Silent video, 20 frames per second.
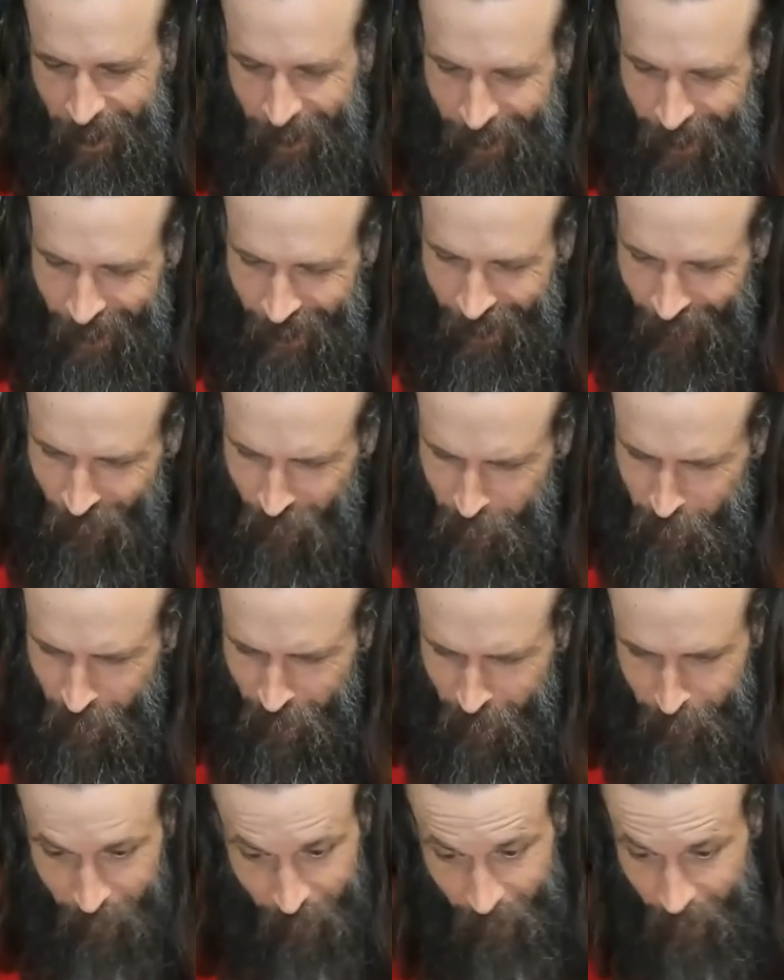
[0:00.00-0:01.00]
Everybody
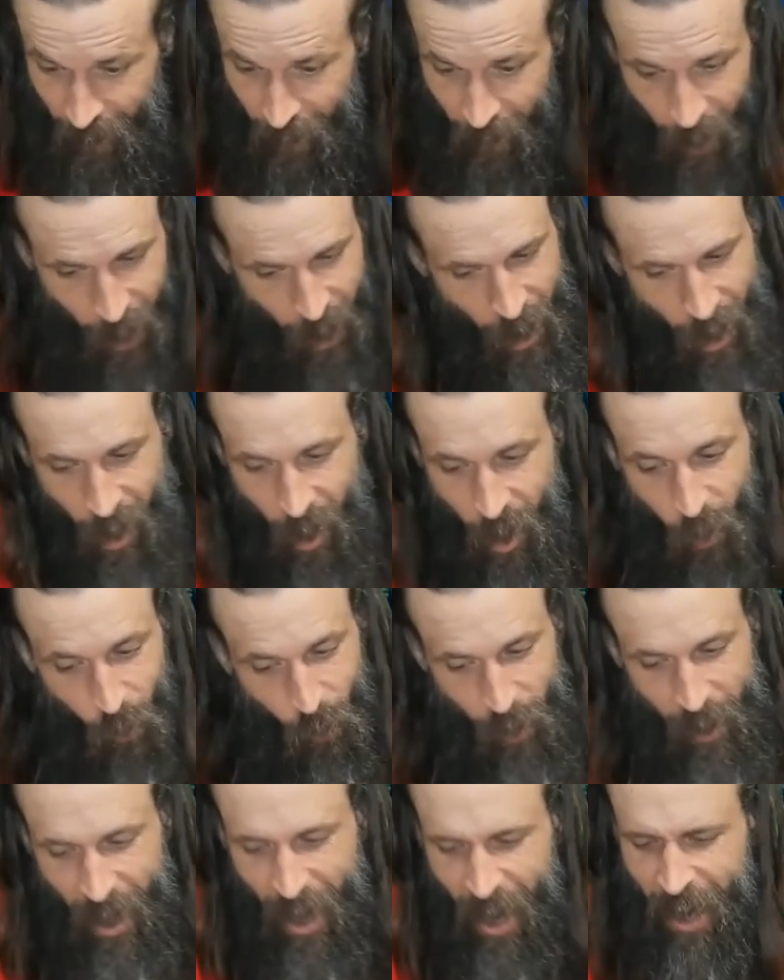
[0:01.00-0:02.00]
be like, we
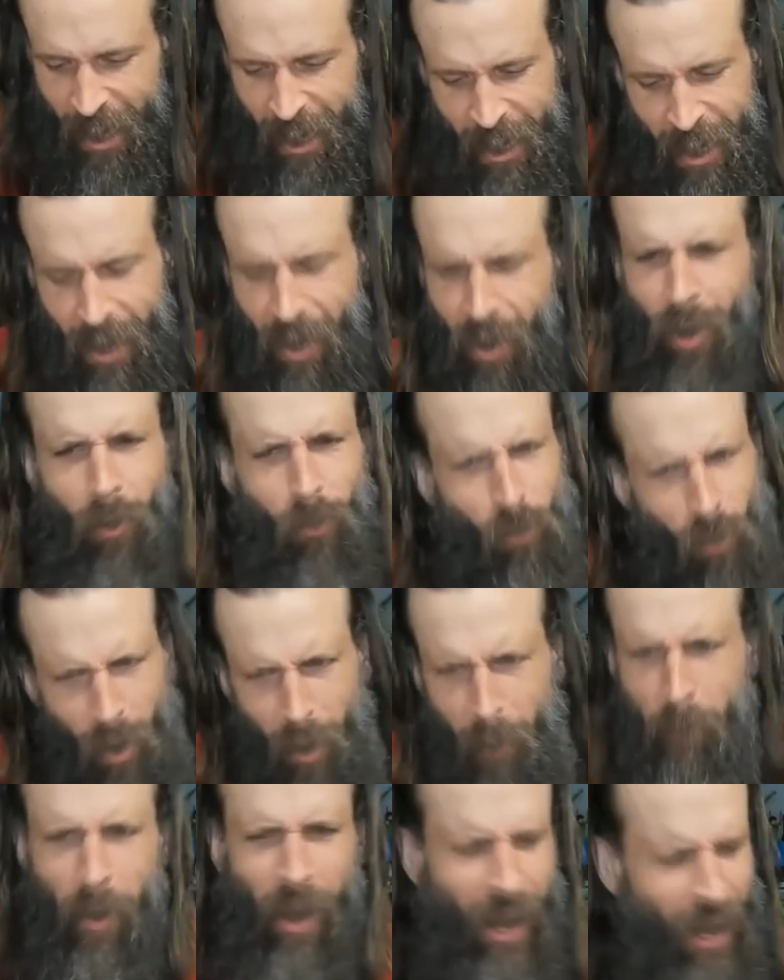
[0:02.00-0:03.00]
gotta get on one
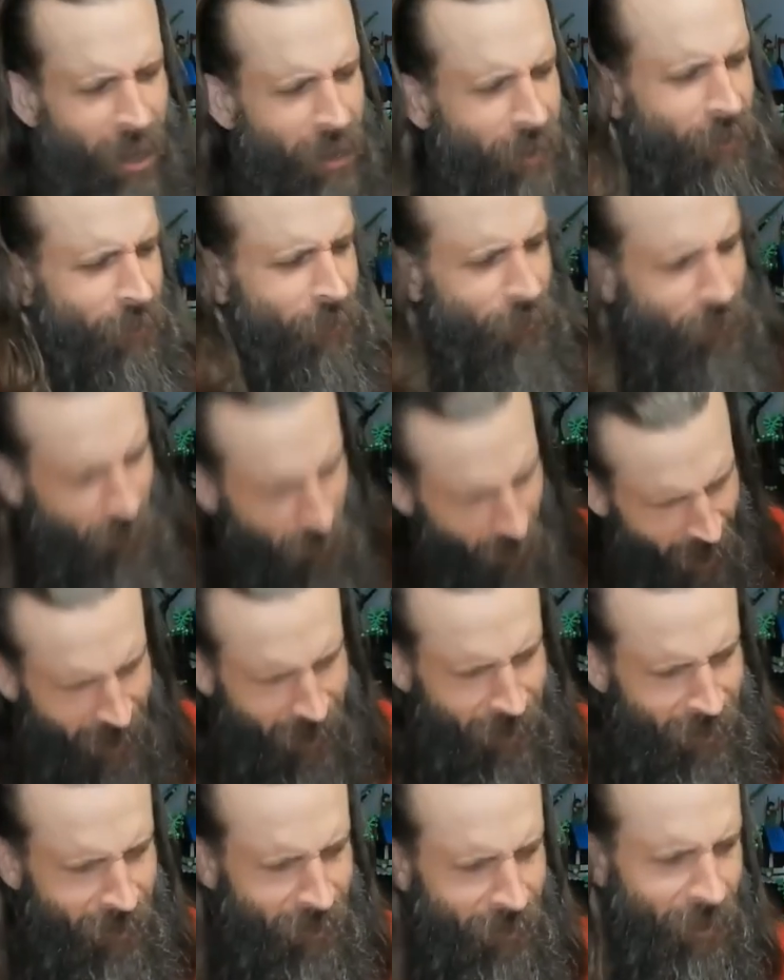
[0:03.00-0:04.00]
page and fight
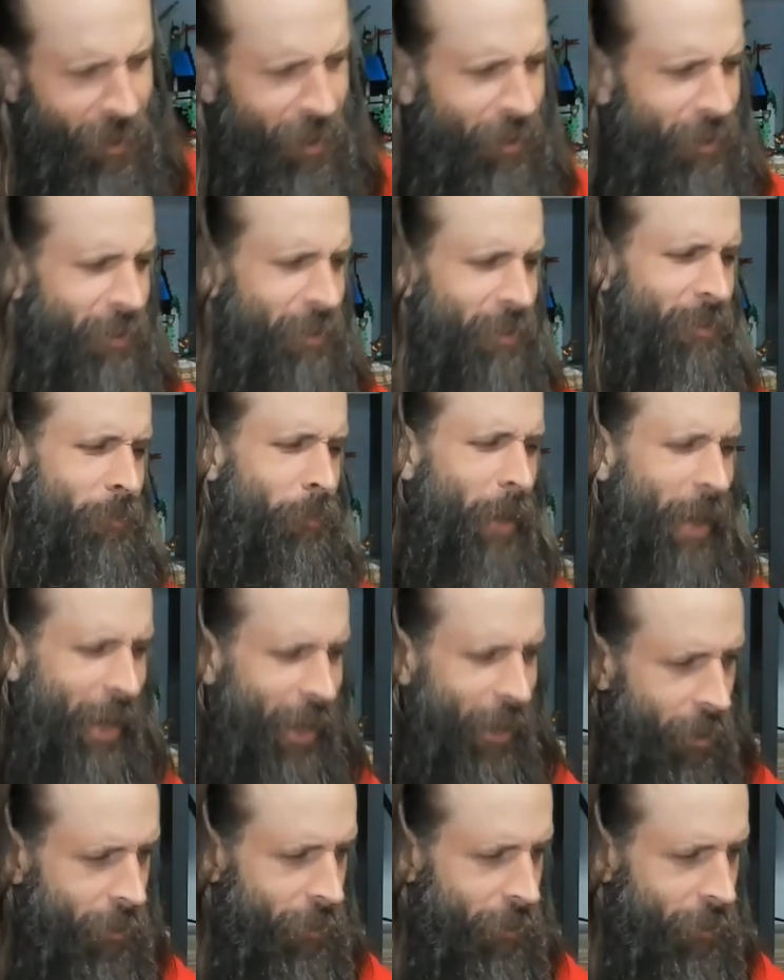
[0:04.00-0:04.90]
these aliens back.